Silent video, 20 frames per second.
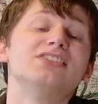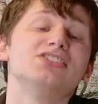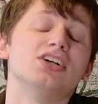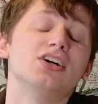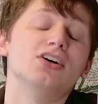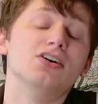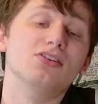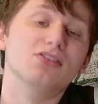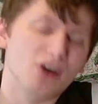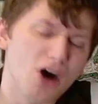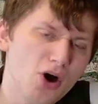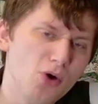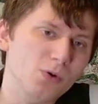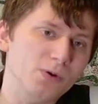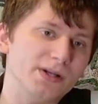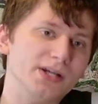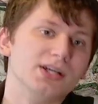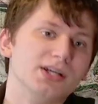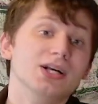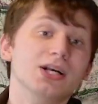
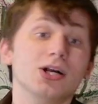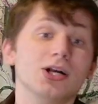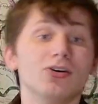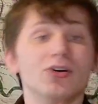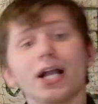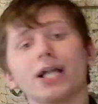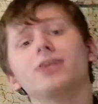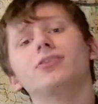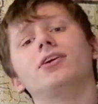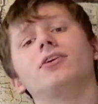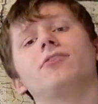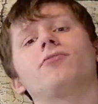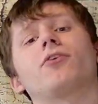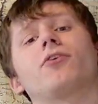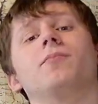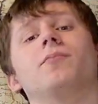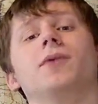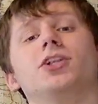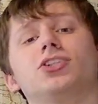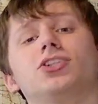alone. Luckily for
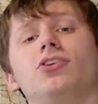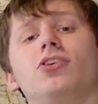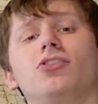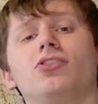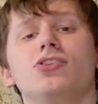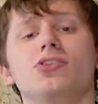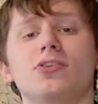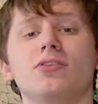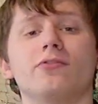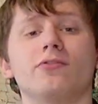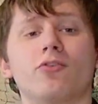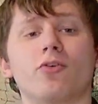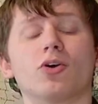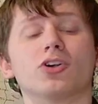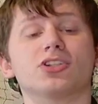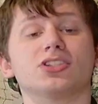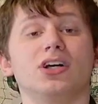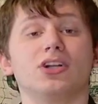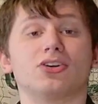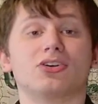Mitchell, the Union
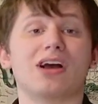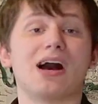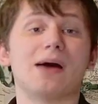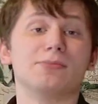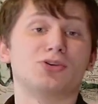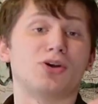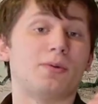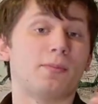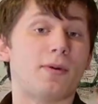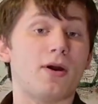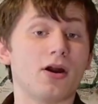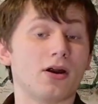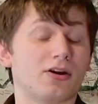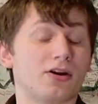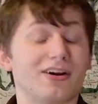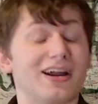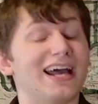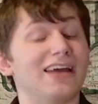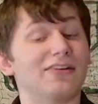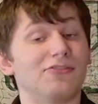force under Commodore
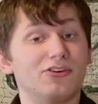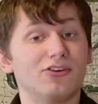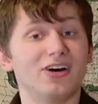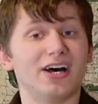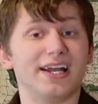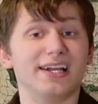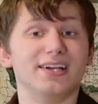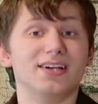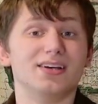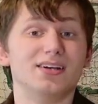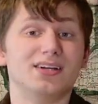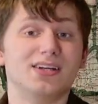Parker had fled.